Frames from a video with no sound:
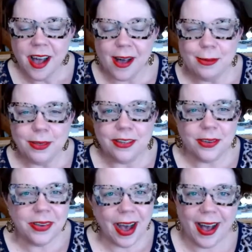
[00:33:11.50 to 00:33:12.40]
Um, so,
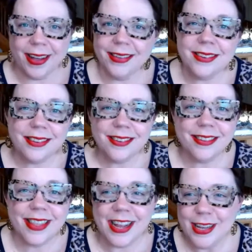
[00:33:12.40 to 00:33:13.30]
guys,
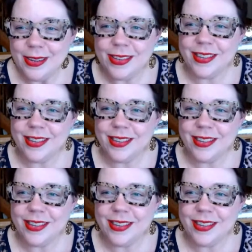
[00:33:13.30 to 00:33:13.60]
thank you